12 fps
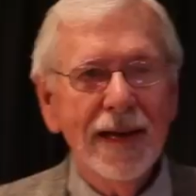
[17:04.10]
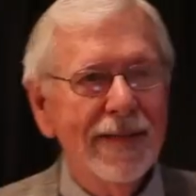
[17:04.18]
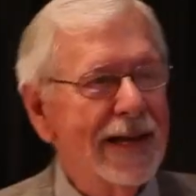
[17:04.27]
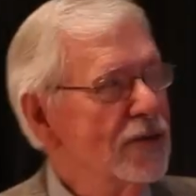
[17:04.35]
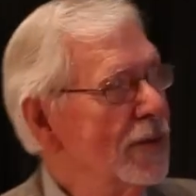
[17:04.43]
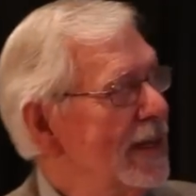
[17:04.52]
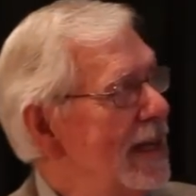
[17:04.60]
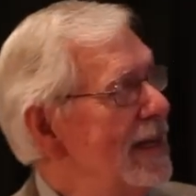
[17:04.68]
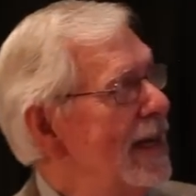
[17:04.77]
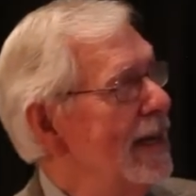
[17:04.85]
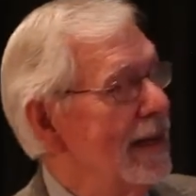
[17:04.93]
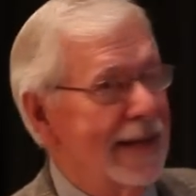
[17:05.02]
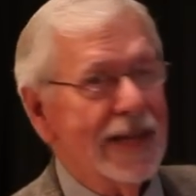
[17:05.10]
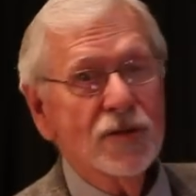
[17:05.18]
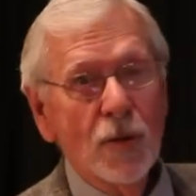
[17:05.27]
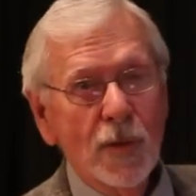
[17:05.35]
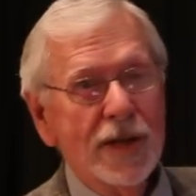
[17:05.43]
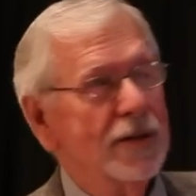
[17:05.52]
And that's what they did, and that's
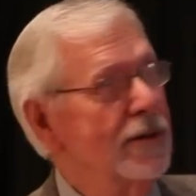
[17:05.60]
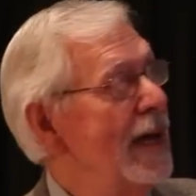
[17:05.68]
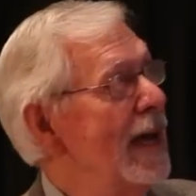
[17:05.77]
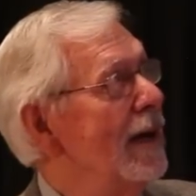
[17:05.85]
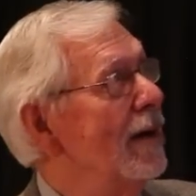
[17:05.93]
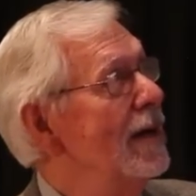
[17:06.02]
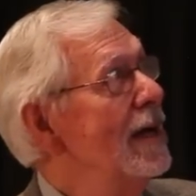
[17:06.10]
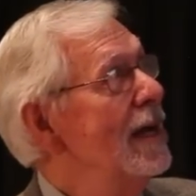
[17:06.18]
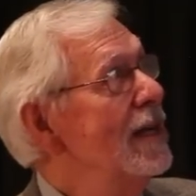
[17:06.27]
what we do now.